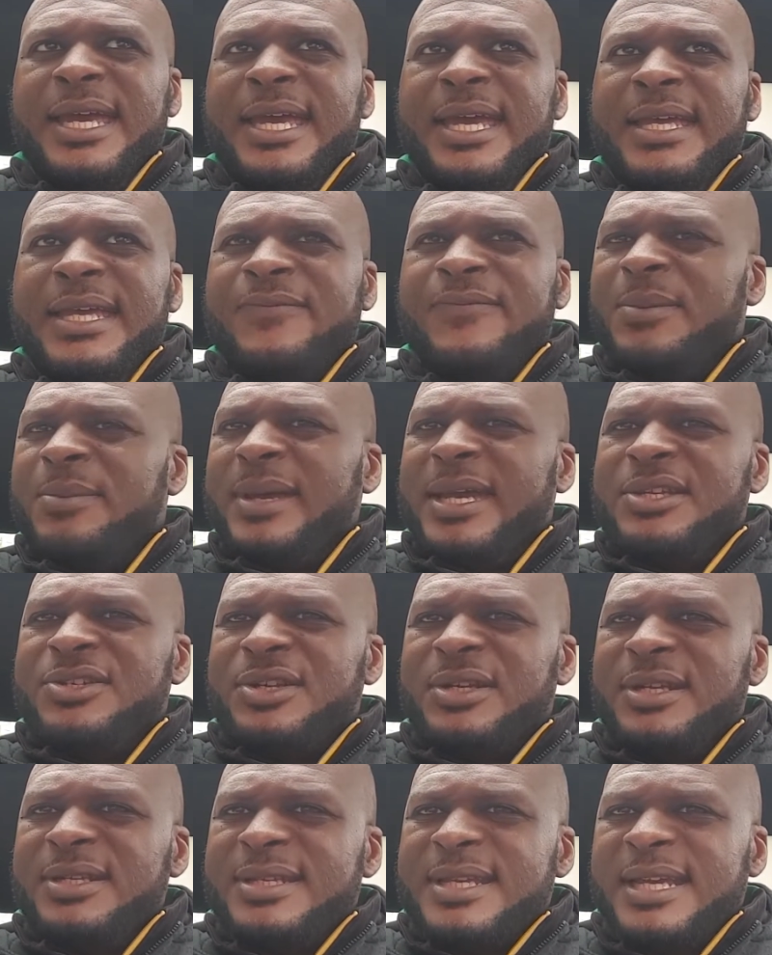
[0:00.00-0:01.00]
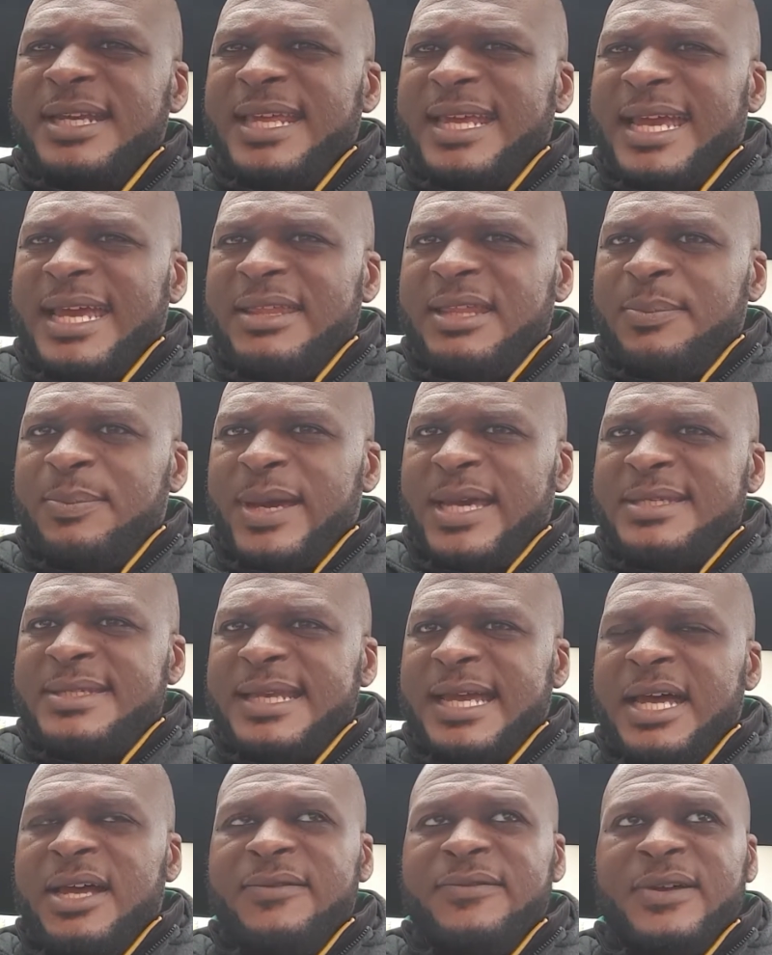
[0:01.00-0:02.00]
information is going to get the best
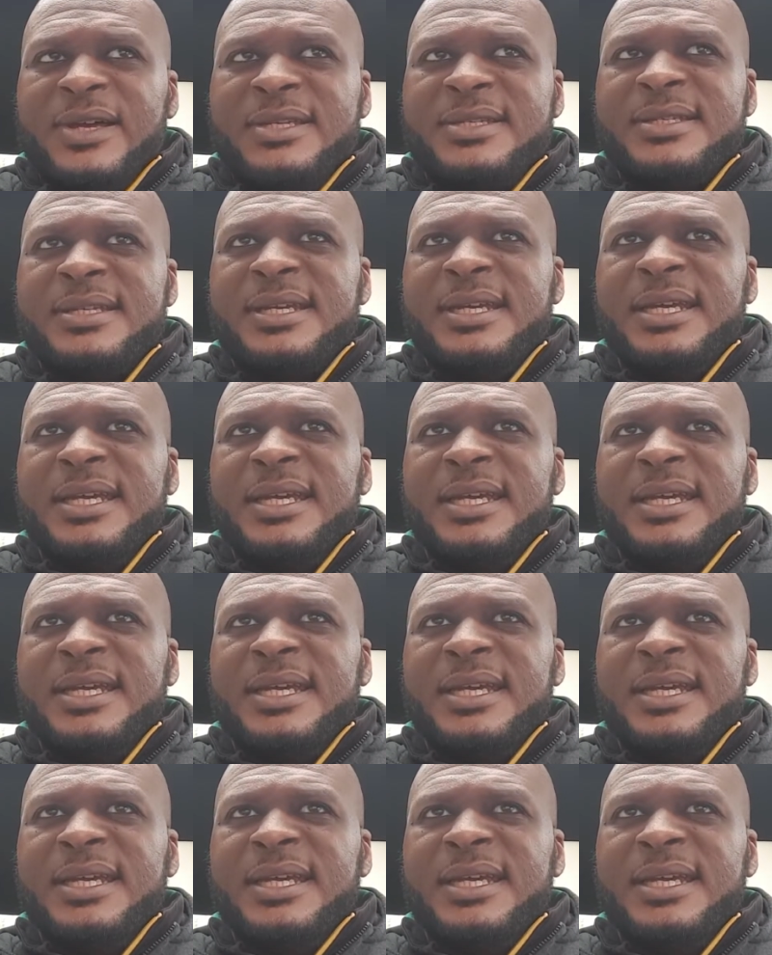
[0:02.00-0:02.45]
out of us.